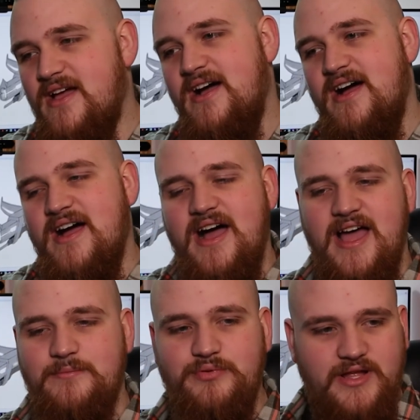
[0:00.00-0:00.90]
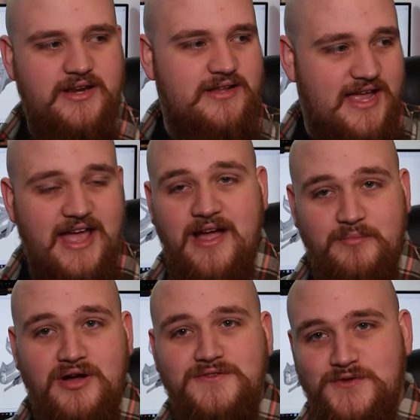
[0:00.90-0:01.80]
I
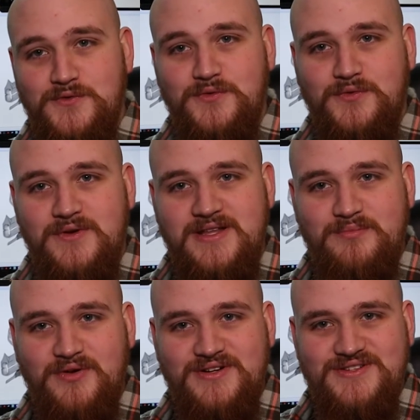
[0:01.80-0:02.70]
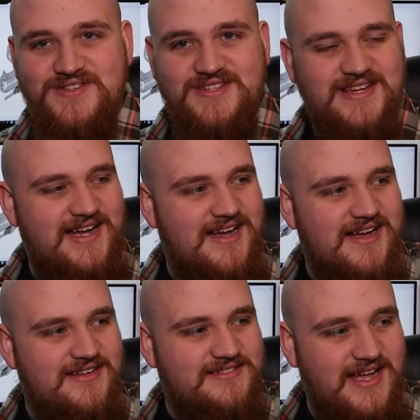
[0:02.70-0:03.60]
bought 2 3D printers,
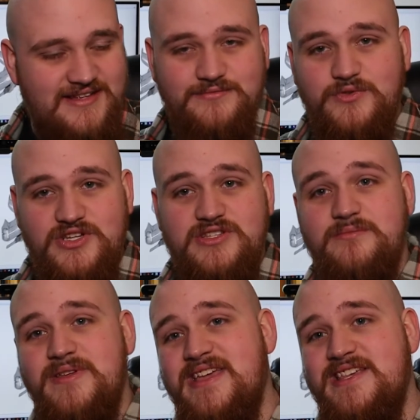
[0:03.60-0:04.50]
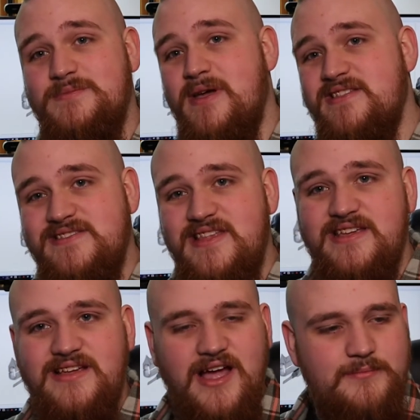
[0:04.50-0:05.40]
which is a big expense
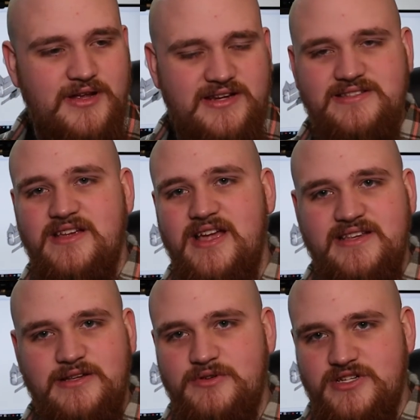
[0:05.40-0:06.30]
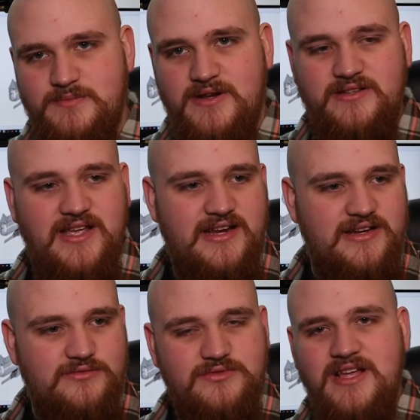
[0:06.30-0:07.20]
thing. I'm not going to tell you guys how much I spent on that.
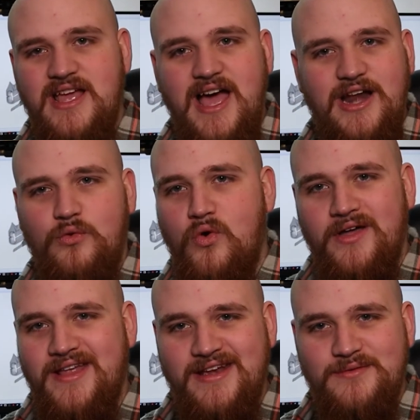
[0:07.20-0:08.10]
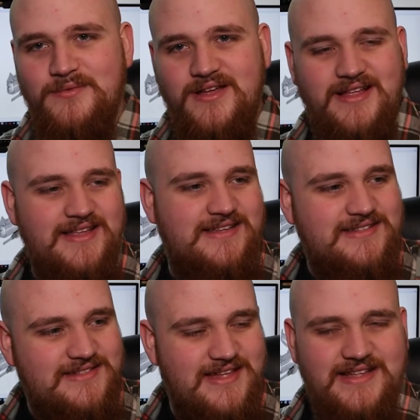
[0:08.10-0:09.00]
I don't want any
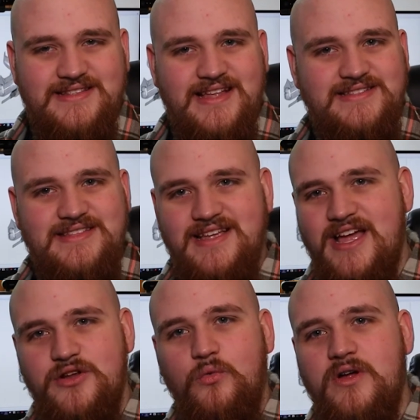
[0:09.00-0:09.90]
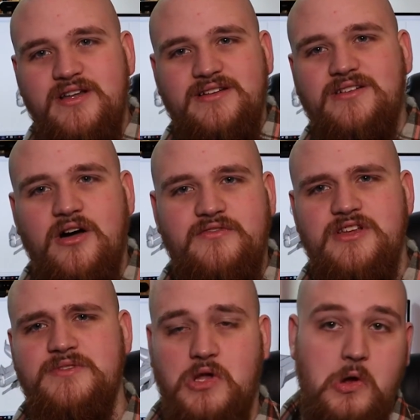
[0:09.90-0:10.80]
that's the thing. I don't want to
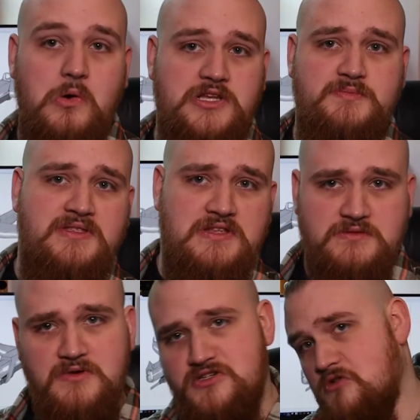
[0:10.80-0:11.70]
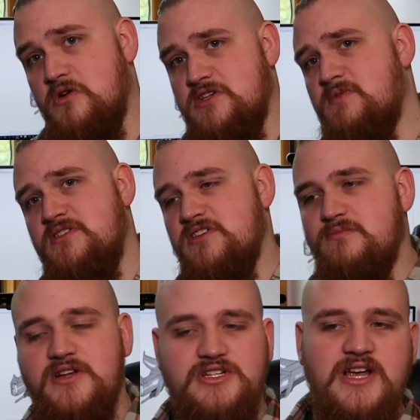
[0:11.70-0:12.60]
oftentimes like, oh, I spent this much. Oh, I spent this
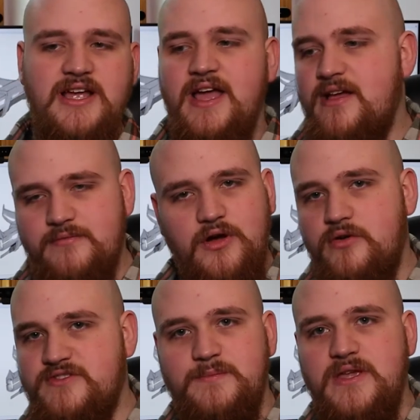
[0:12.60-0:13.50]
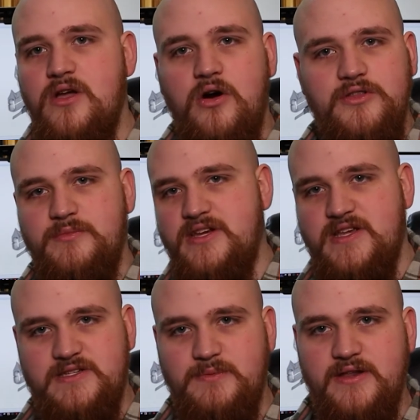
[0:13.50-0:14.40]
much. To me, all the money
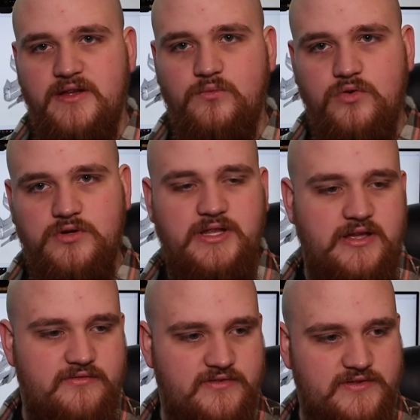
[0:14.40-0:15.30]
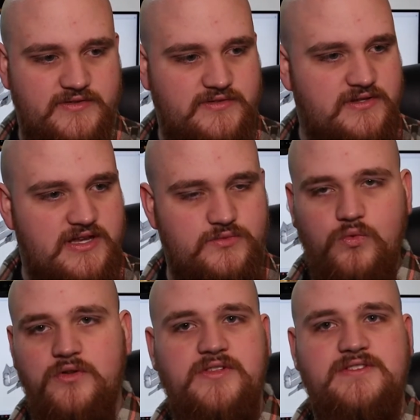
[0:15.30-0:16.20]
I spend on Warglaive is
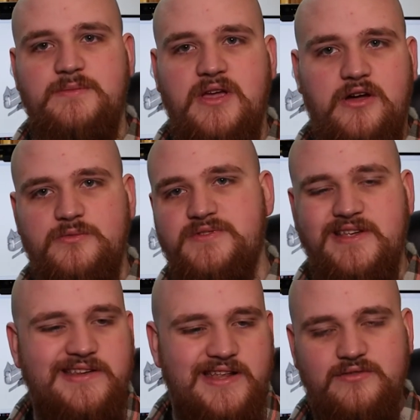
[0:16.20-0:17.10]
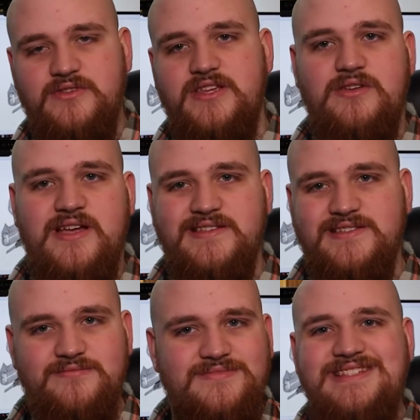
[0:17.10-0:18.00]
worth it to me 100%. I don't think you
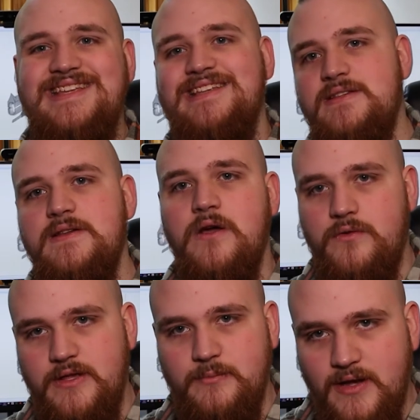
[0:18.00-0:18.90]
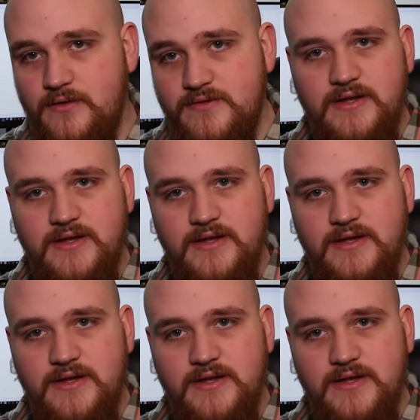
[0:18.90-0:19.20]
guys need to know the amount.